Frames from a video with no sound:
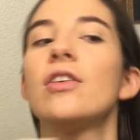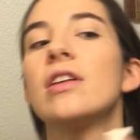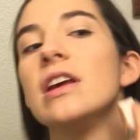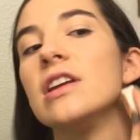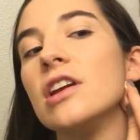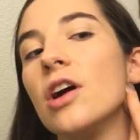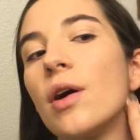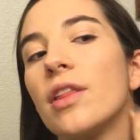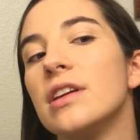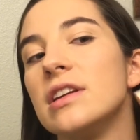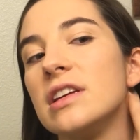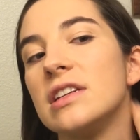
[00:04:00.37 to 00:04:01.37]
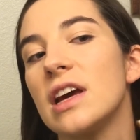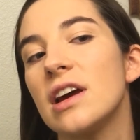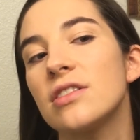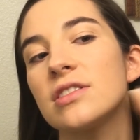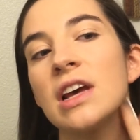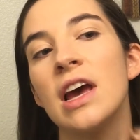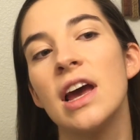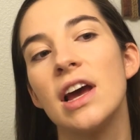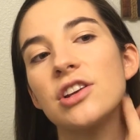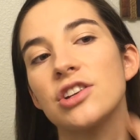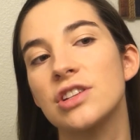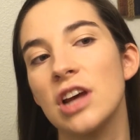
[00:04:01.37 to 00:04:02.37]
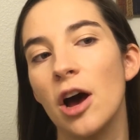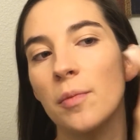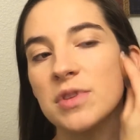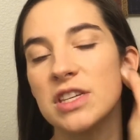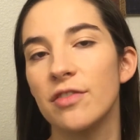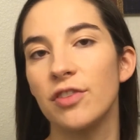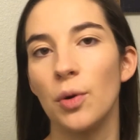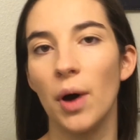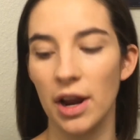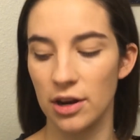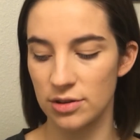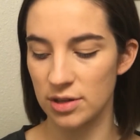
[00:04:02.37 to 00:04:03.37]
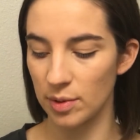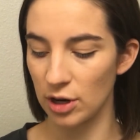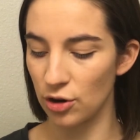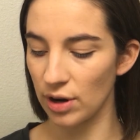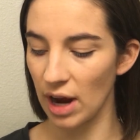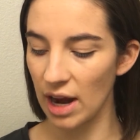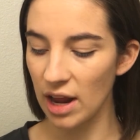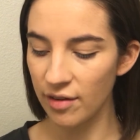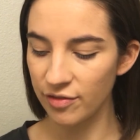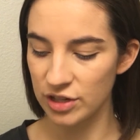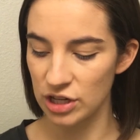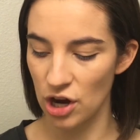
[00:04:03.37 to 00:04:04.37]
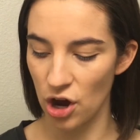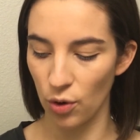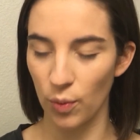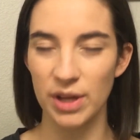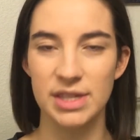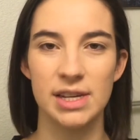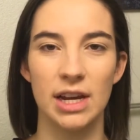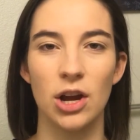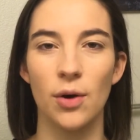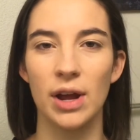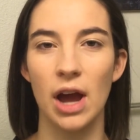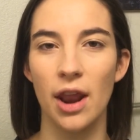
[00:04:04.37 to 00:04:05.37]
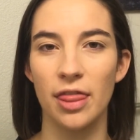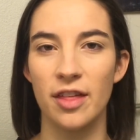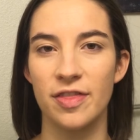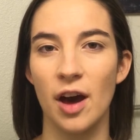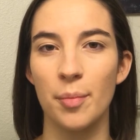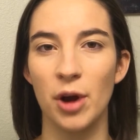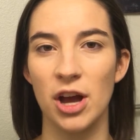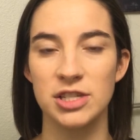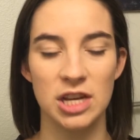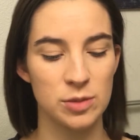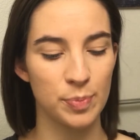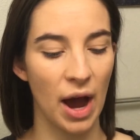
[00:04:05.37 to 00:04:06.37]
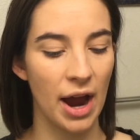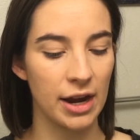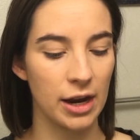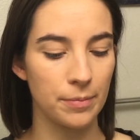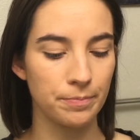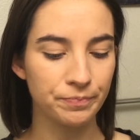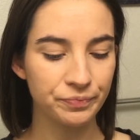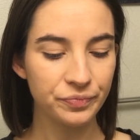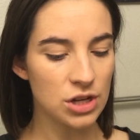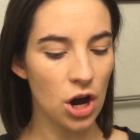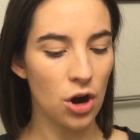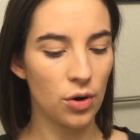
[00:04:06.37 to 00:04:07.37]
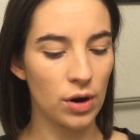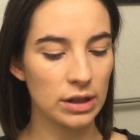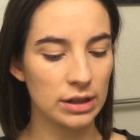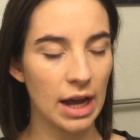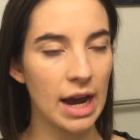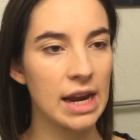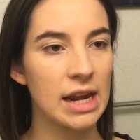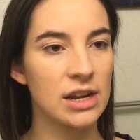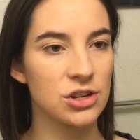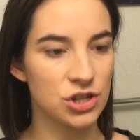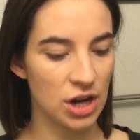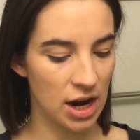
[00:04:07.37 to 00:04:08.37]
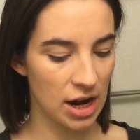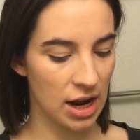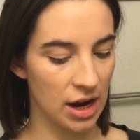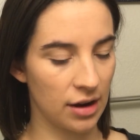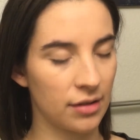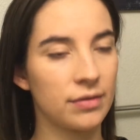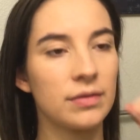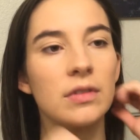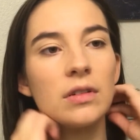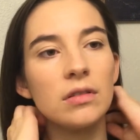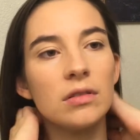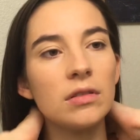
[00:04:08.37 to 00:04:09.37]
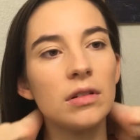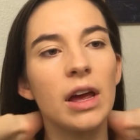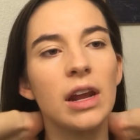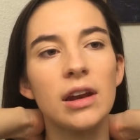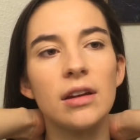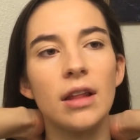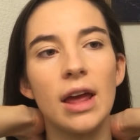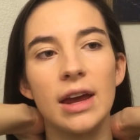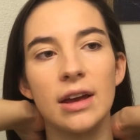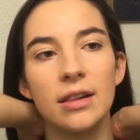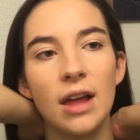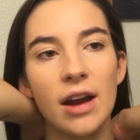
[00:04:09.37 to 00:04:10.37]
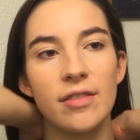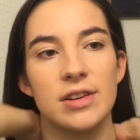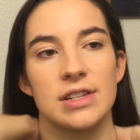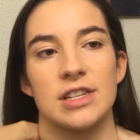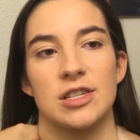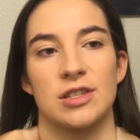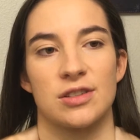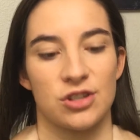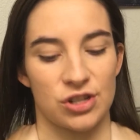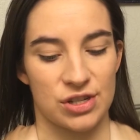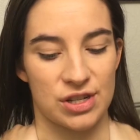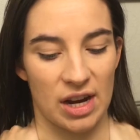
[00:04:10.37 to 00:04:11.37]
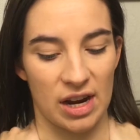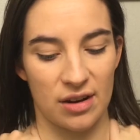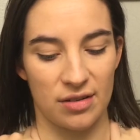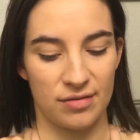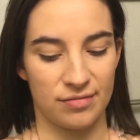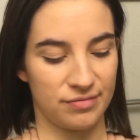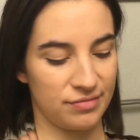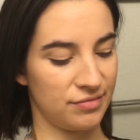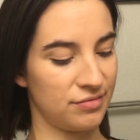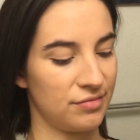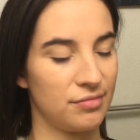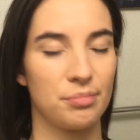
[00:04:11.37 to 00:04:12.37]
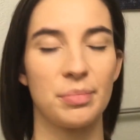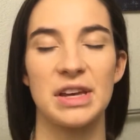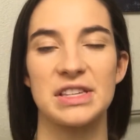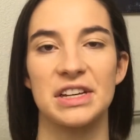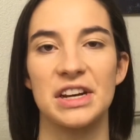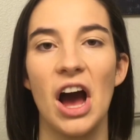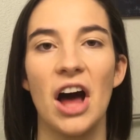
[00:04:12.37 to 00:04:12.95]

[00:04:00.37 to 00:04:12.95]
You don't need to know all the details. It just helps if you want to do something creative to know what's like going on in the thought process behind it. So lighting and shading, and like a lot of this is just like basic